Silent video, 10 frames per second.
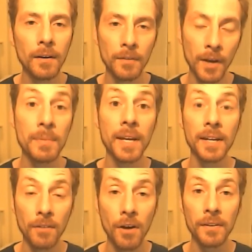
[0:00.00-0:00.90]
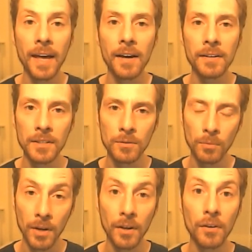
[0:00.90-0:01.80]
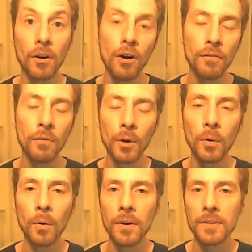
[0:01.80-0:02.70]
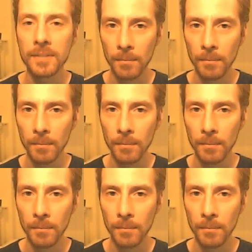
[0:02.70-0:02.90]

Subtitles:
the updating of all the galaxies, run on all 4 cores,